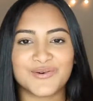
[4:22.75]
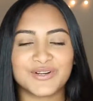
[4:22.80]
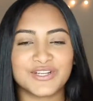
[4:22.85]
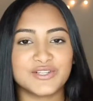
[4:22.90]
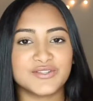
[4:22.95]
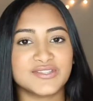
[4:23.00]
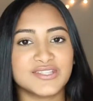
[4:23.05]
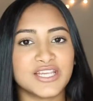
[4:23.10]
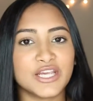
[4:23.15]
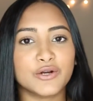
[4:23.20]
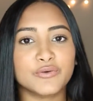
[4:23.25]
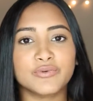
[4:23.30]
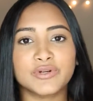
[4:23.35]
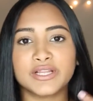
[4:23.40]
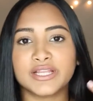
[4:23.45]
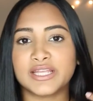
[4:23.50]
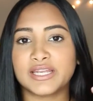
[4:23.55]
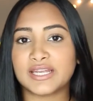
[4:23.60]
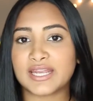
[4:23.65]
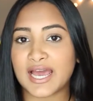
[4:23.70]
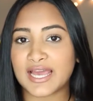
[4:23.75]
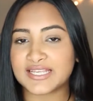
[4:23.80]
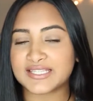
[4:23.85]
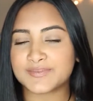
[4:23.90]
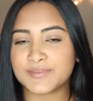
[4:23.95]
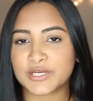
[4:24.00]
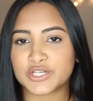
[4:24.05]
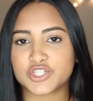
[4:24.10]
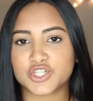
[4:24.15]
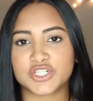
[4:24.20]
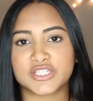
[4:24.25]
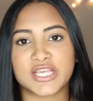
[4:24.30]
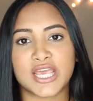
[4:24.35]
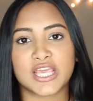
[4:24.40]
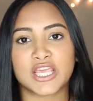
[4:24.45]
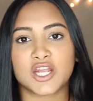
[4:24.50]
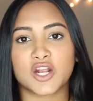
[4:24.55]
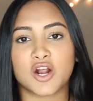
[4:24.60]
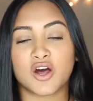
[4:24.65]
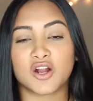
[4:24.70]
When you see a really nice picture
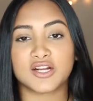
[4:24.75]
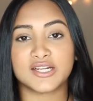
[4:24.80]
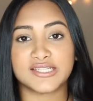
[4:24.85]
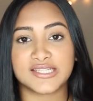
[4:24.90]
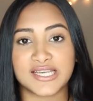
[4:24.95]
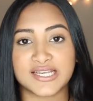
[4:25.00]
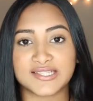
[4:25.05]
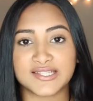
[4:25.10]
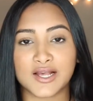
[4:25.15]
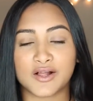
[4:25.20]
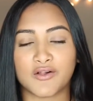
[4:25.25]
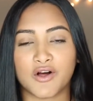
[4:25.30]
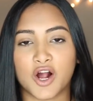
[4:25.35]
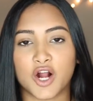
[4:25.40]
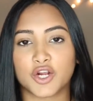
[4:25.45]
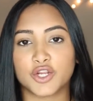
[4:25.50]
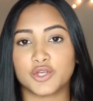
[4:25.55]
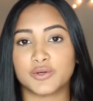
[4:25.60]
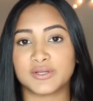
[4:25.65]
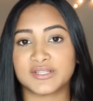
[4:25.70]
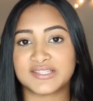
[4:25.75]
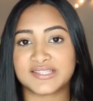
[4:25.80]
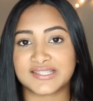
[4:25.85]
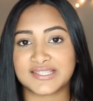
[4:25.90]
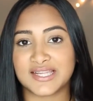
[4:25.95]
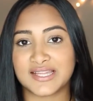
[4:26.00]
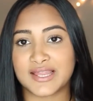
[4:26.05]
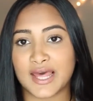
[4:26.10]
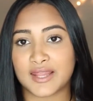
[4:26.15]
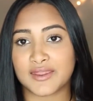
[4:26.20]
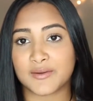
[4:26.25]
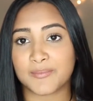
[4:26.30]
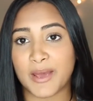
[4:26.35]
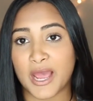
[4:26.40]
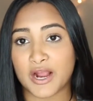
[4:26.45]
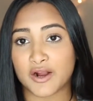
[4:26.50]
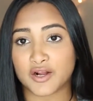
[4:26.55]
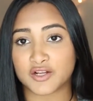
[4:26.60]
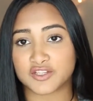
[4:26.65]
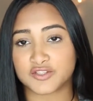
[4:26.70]
taken on a DSLR, you can see that the
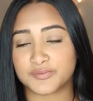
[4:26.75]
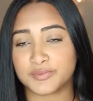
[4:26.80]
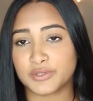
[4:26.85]
background's